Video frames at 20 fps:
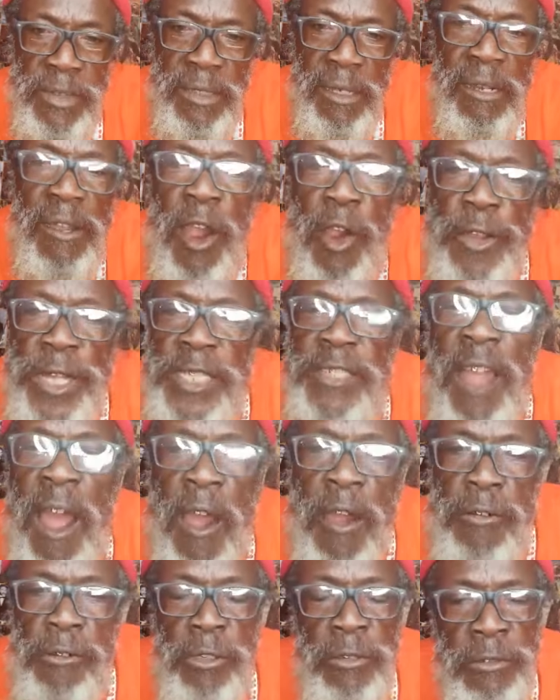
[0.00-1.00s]
You're going
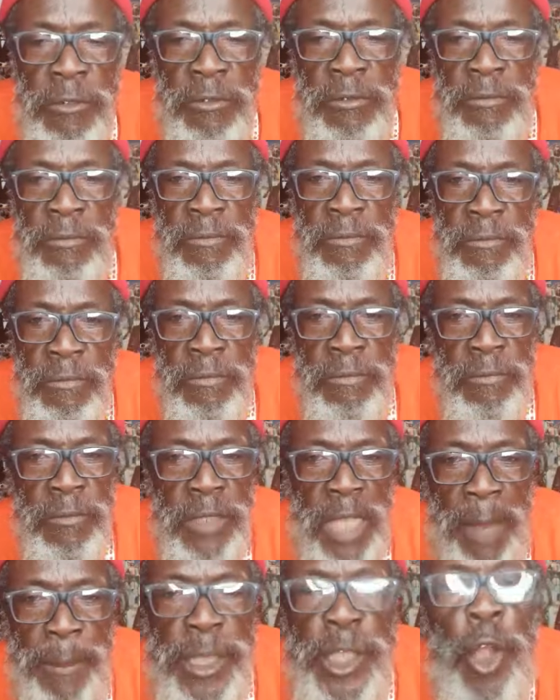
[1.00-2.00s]
down.
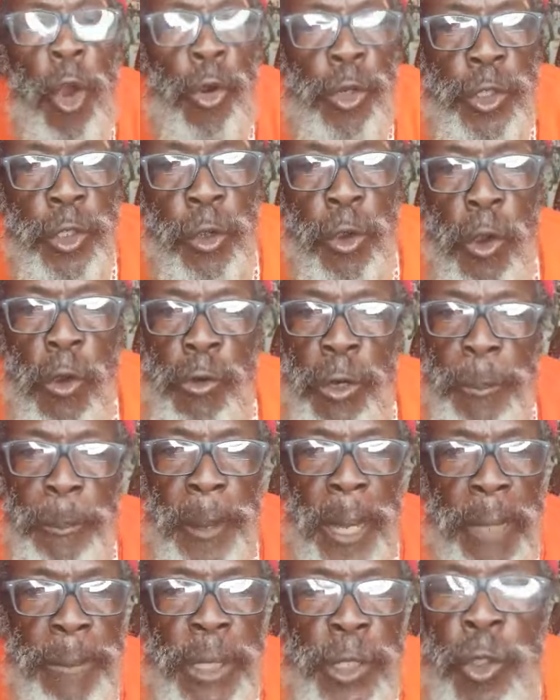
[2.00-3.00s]
And me doubt you're going to
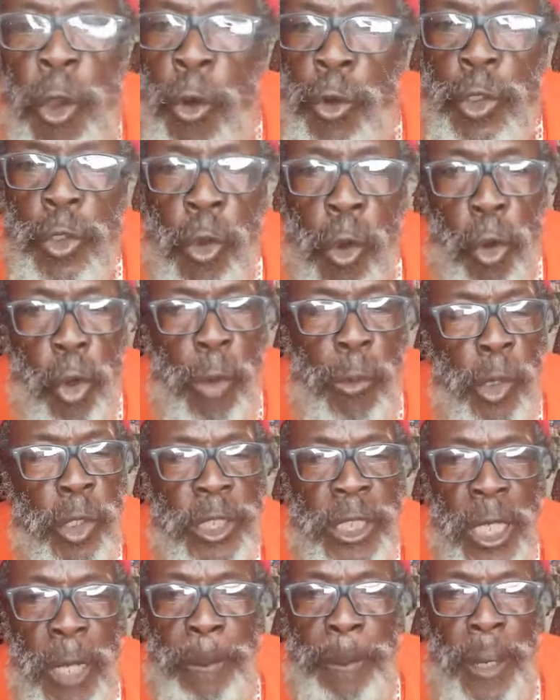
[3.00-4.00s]
repent. Me doubt you're going to come
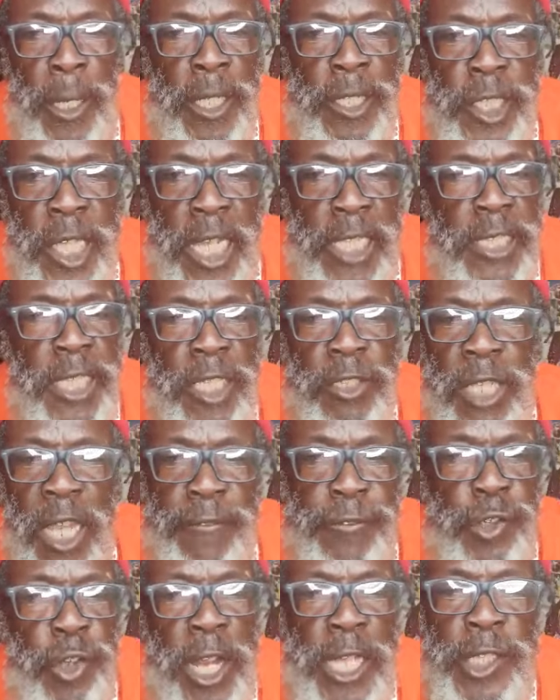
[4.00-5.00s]
out and apologize that you
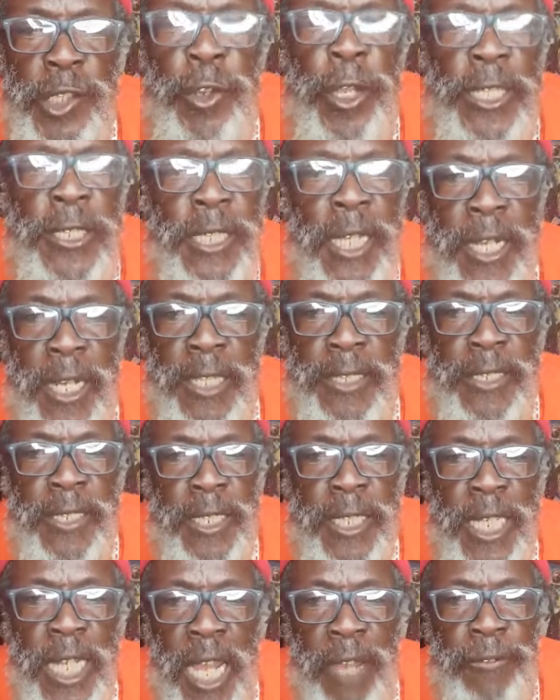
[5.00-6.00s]
have transgressed against
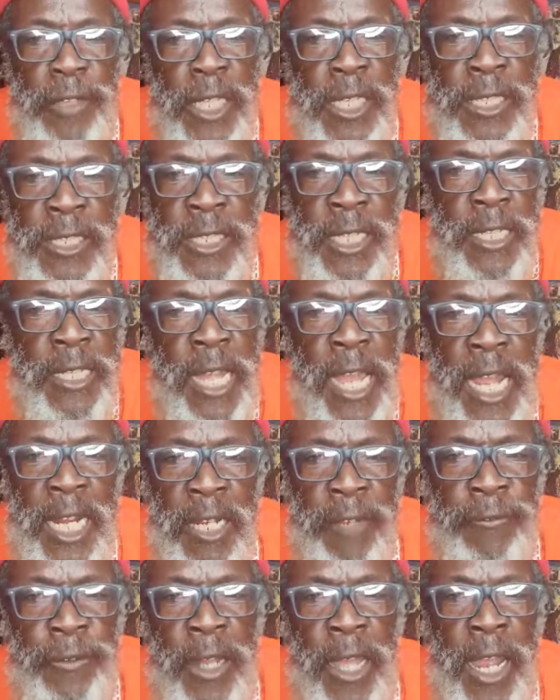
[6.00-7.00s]
the King of Kings and
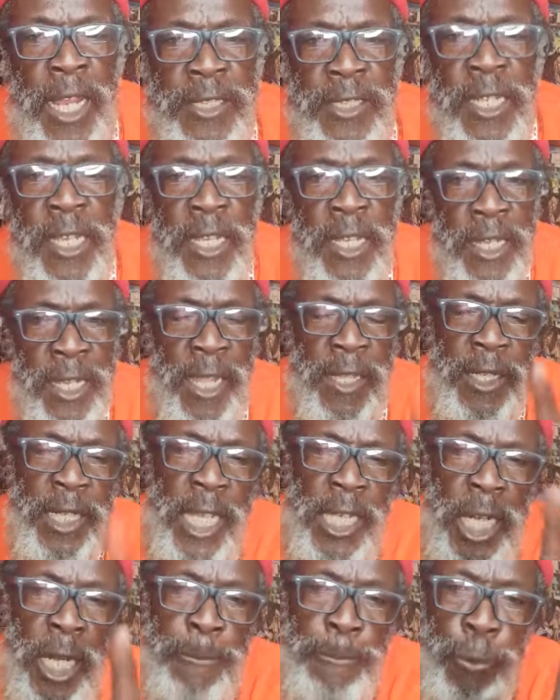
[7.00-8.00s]
Lord of Lords. Because you
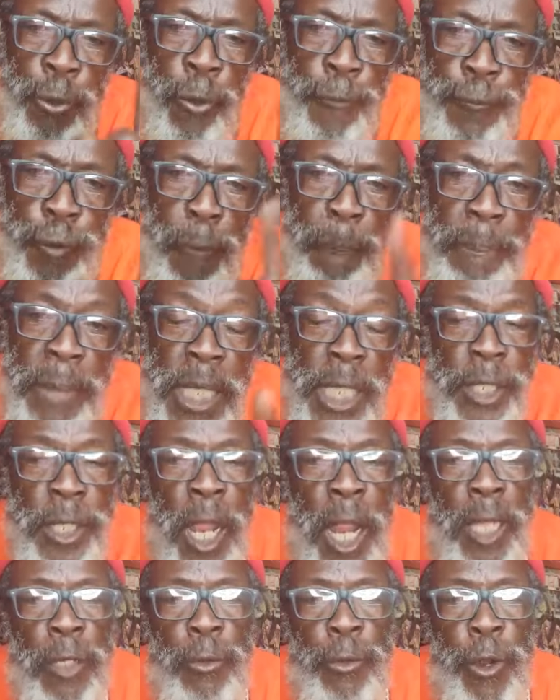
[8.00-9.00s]
cannot prove to me
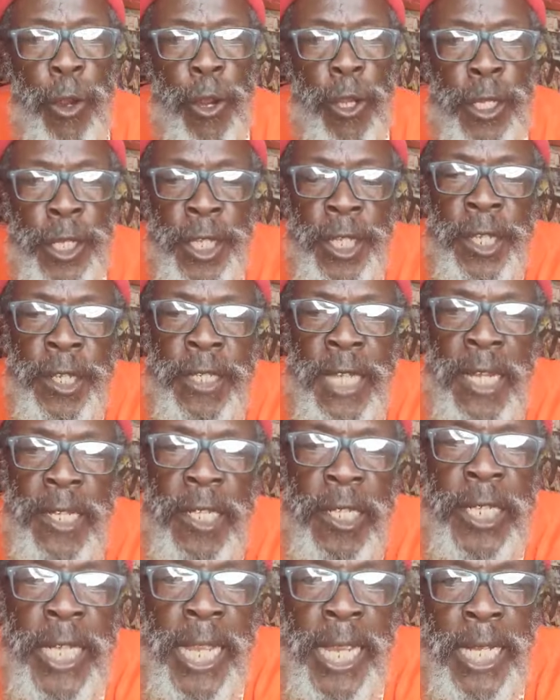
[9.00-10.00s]
nor the world
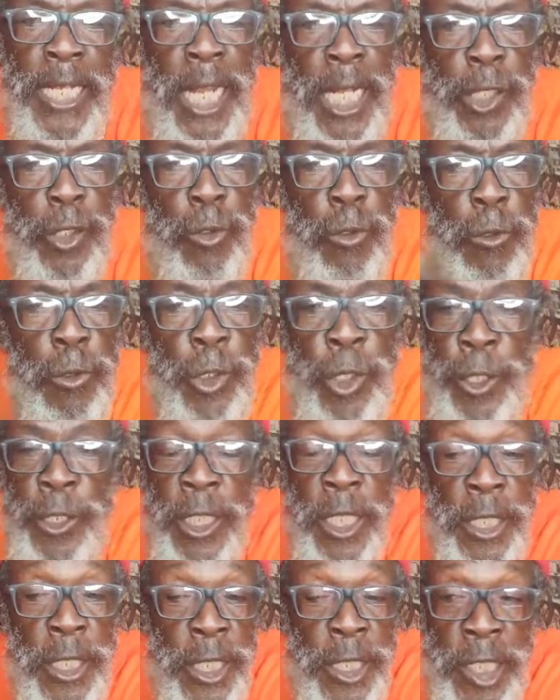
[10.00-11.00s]
that the day that you,
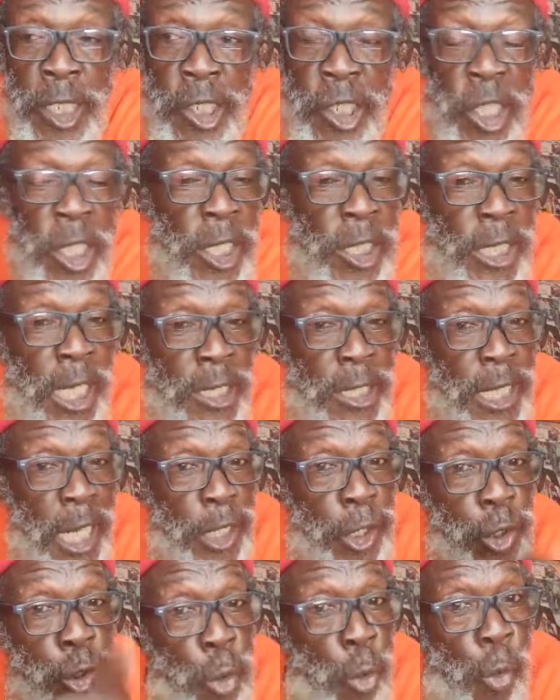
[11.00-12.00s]
the Jesus
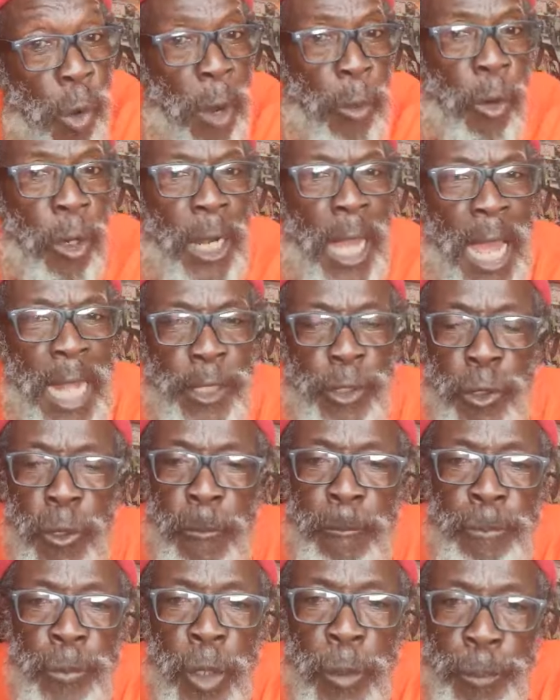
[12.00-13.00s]
that you are holding
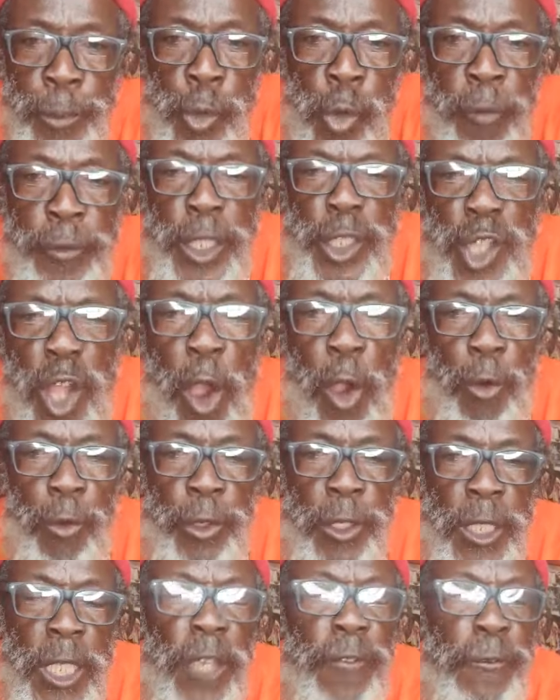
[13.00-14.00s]
to, prove it
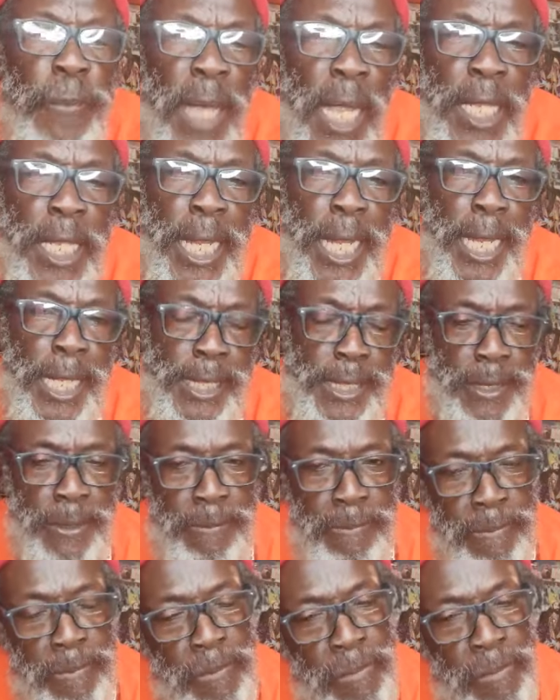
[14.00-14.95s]
now. Give me a date.